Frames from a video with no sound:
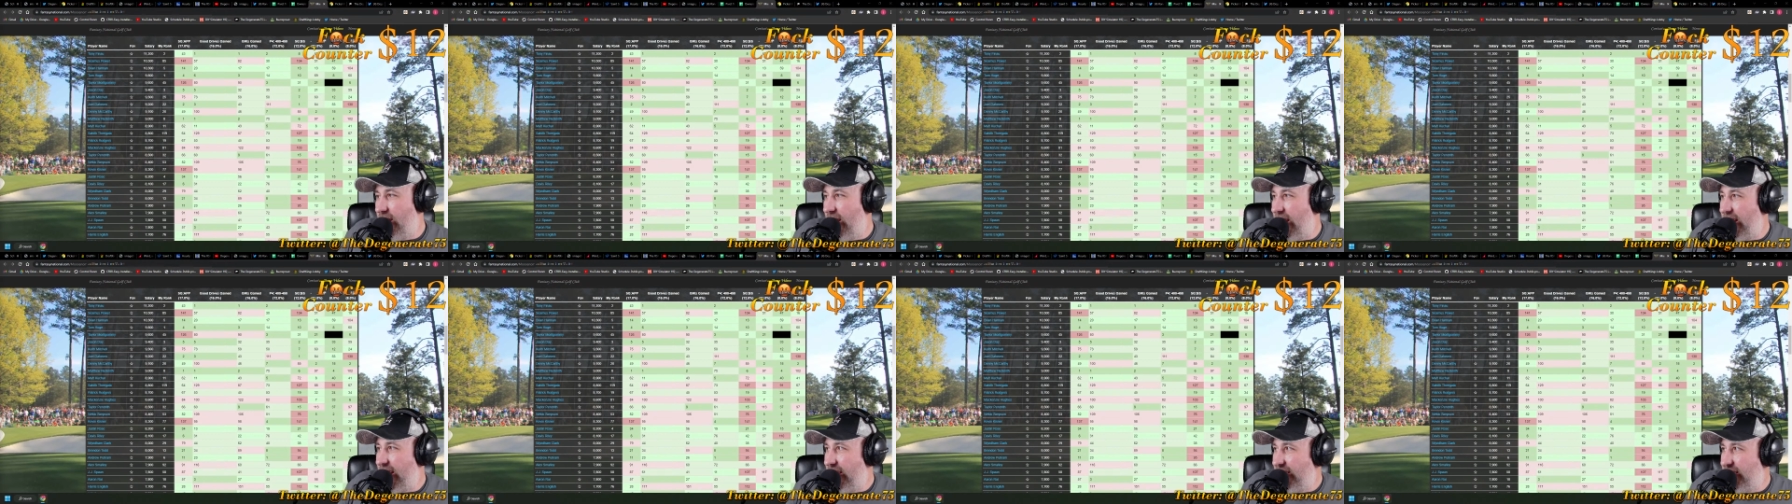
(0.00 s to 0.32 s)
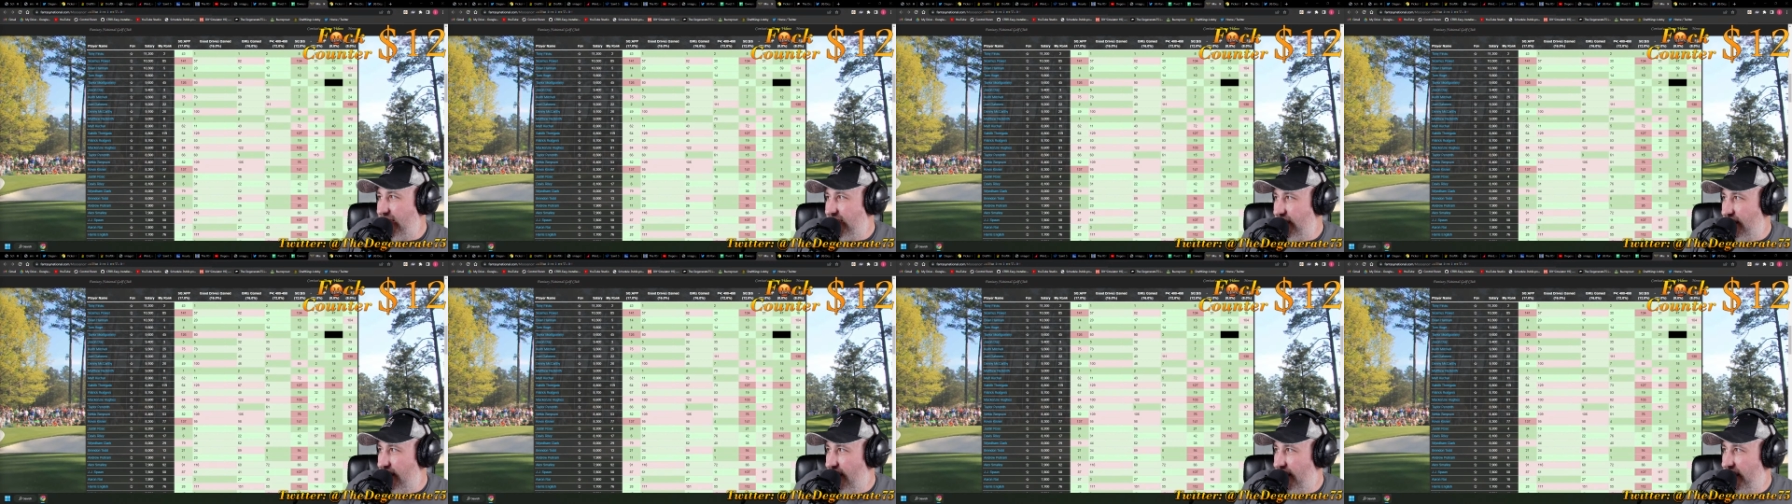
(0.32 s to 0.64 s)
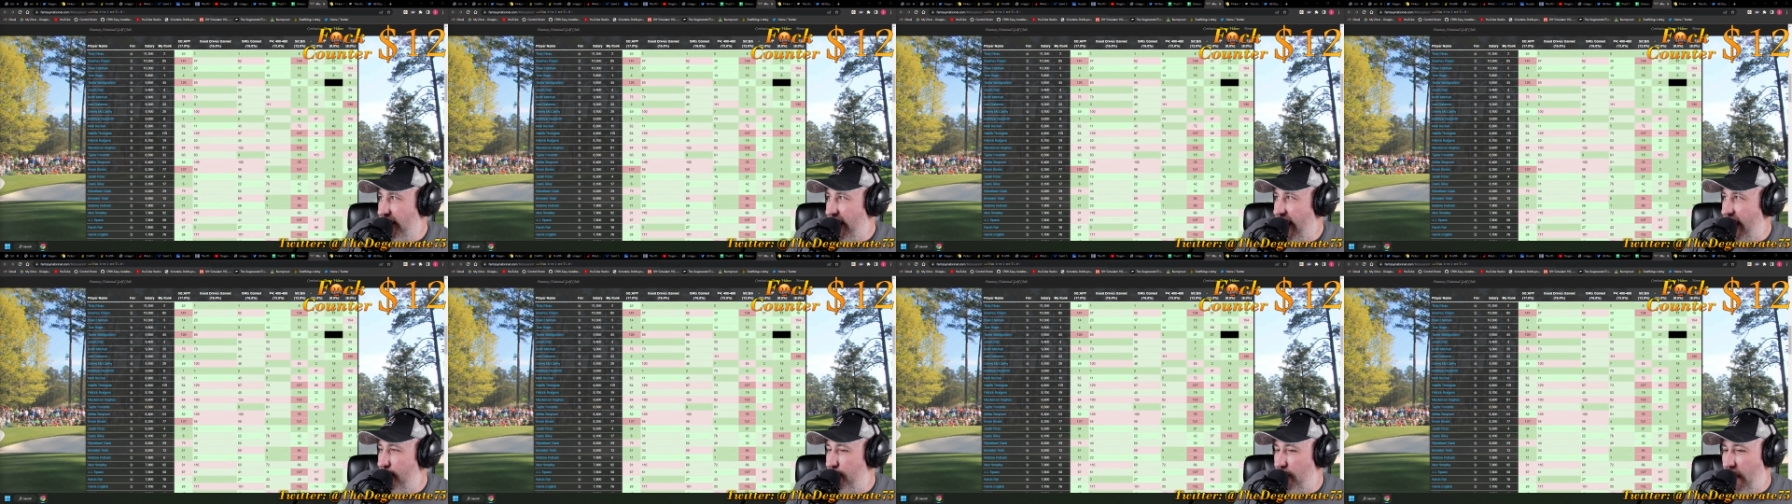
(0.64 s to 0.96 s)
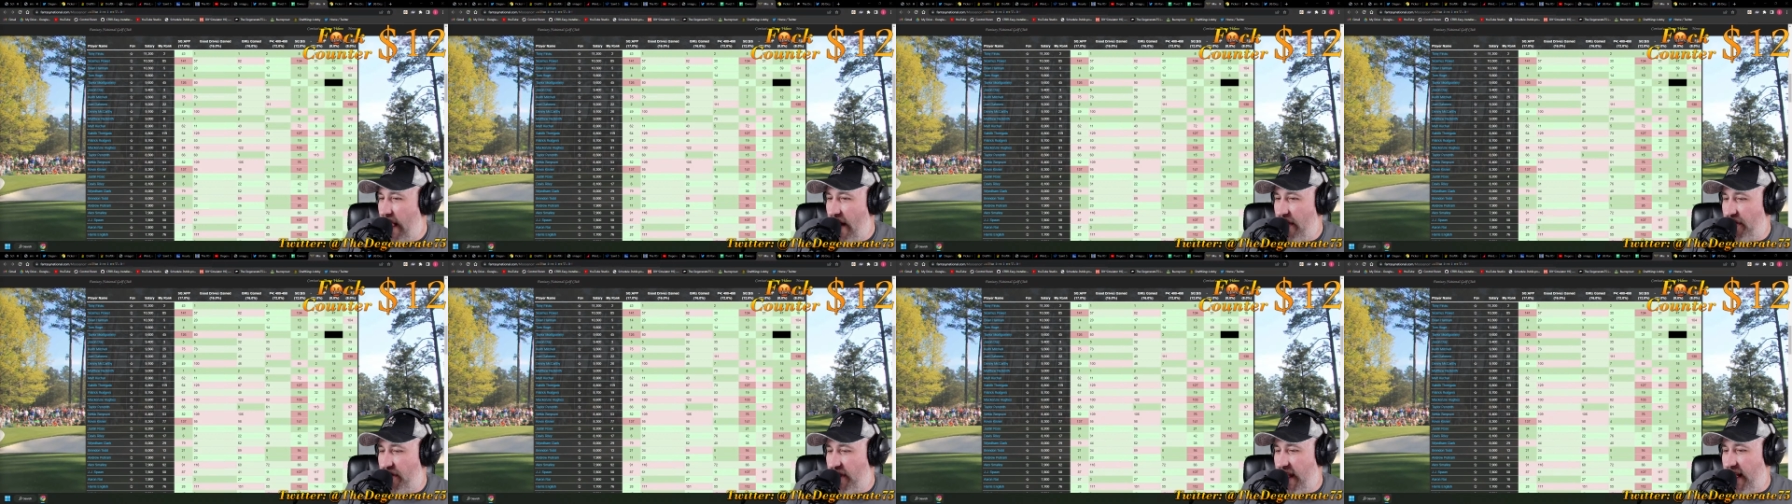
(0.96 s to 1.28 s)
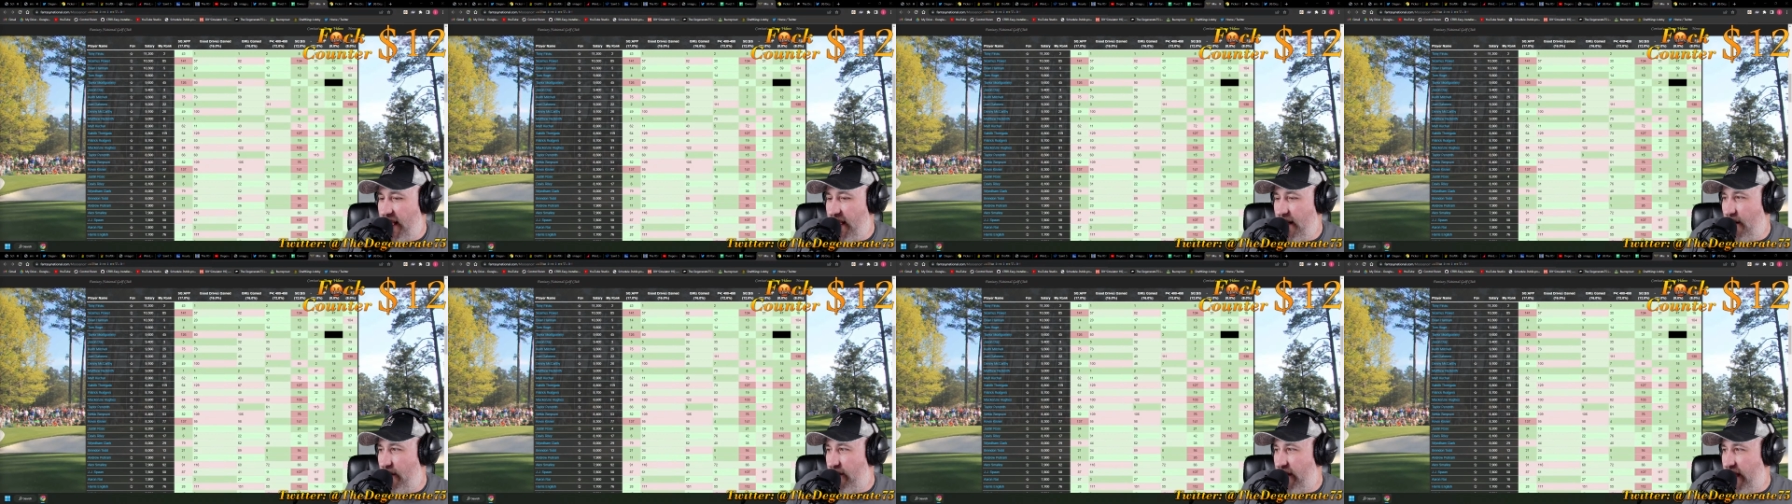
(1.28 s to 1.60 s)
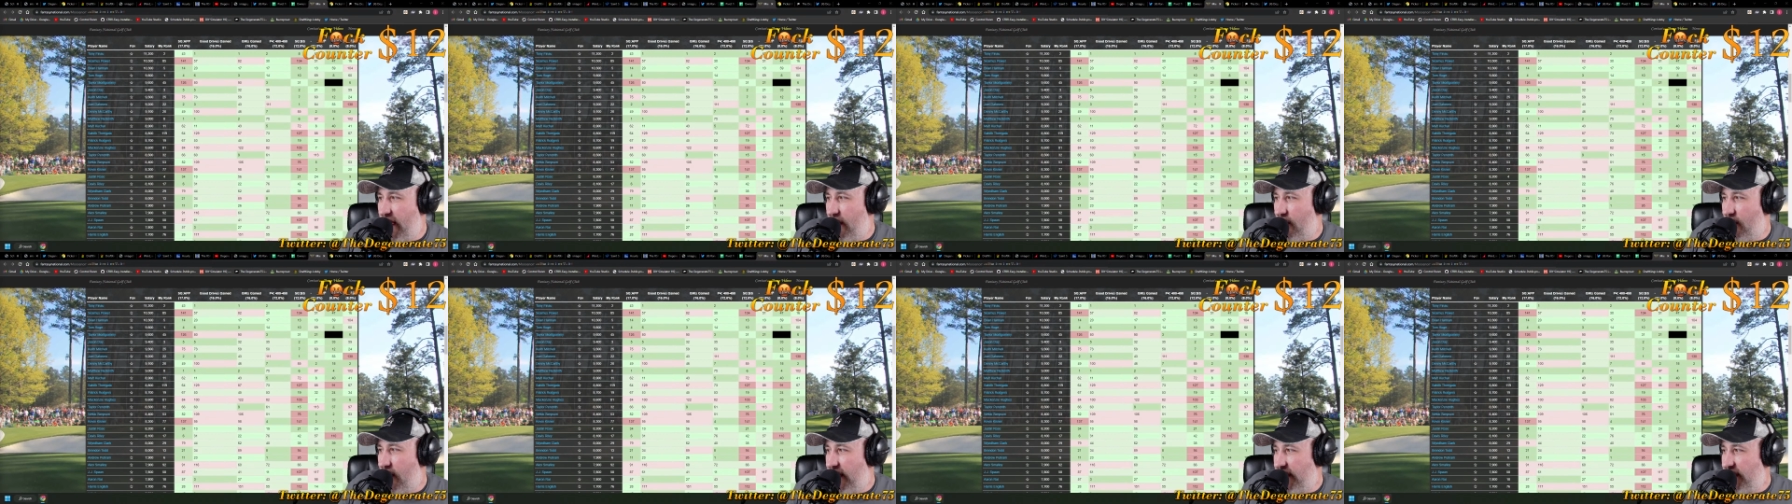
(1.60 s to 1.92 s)
I got this little Nightbot thing over
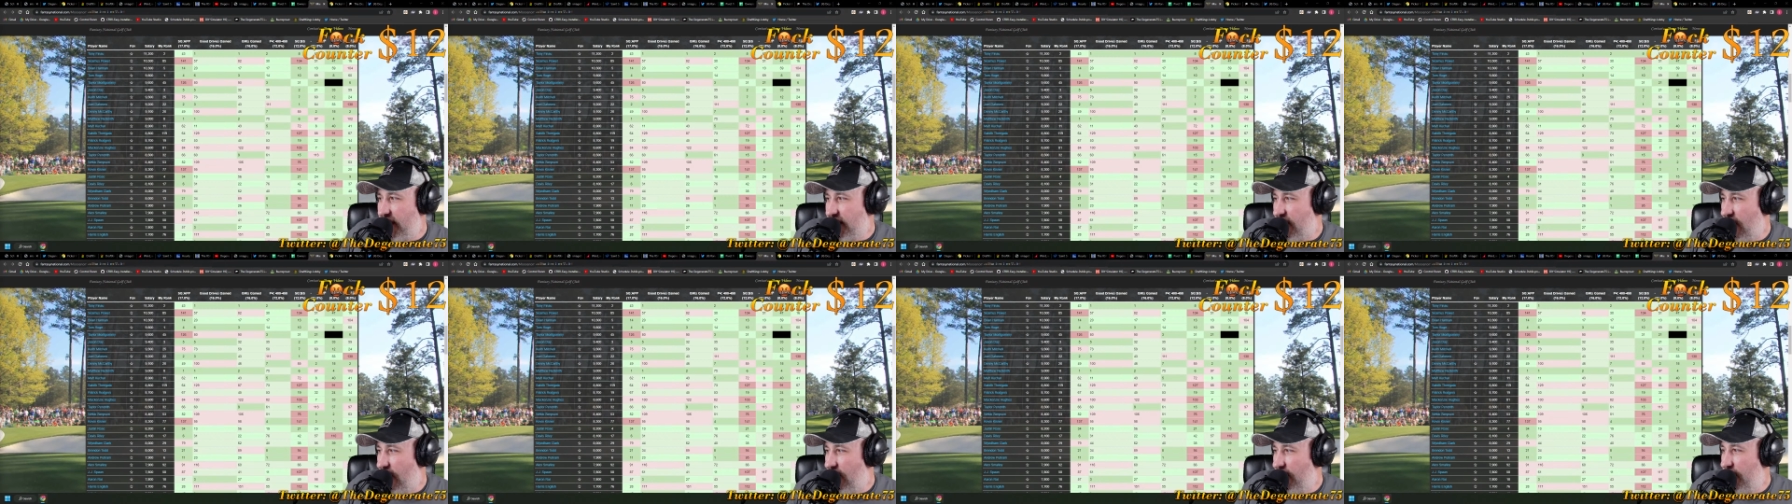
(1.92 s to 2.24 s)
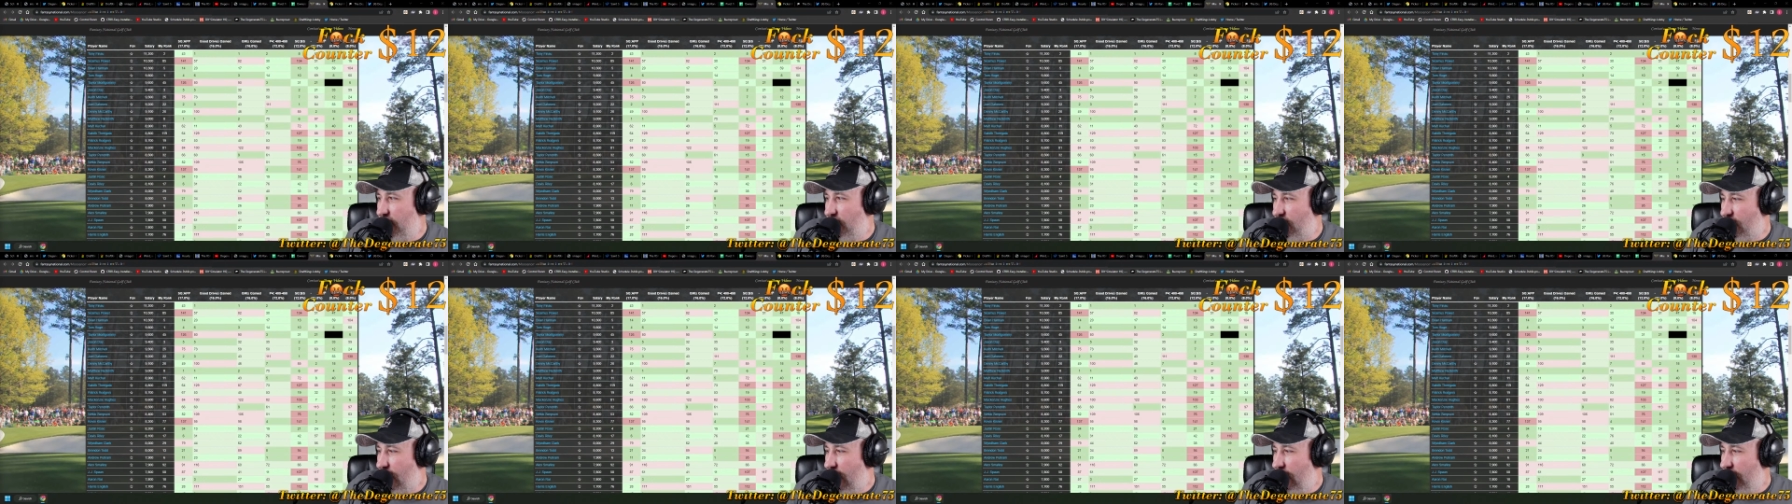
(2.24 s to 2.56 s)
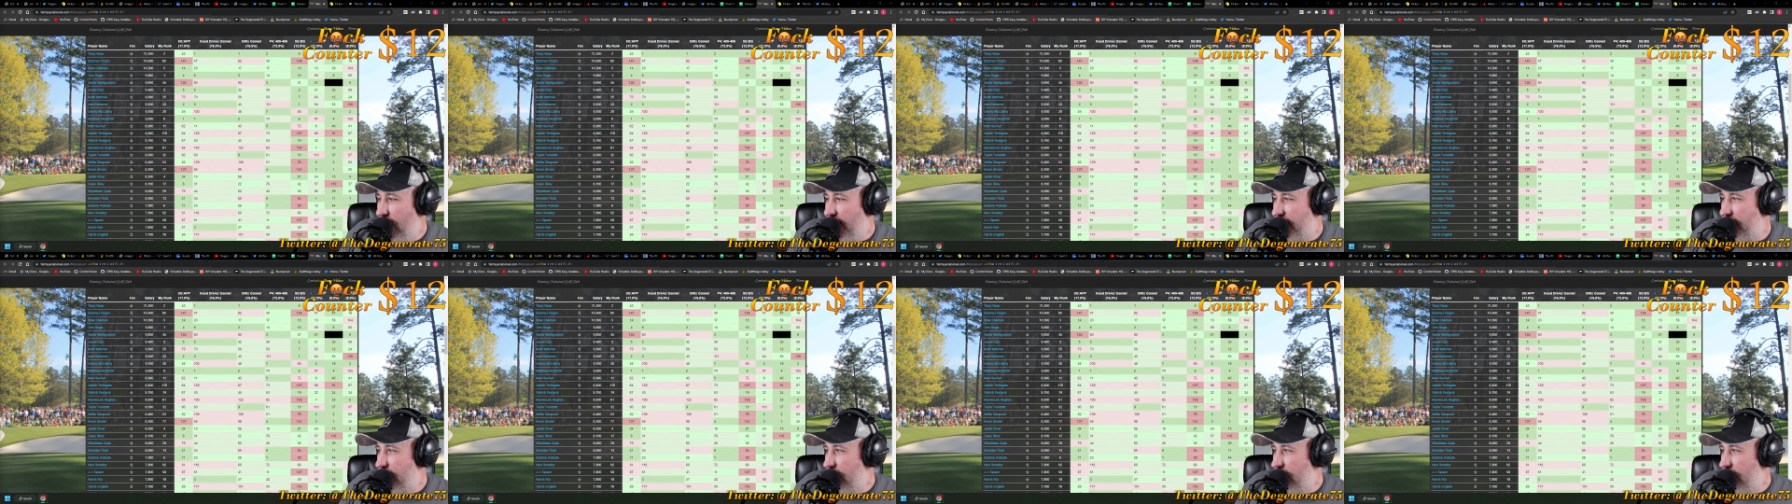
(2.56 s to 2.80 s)
here where I just go do roll it. There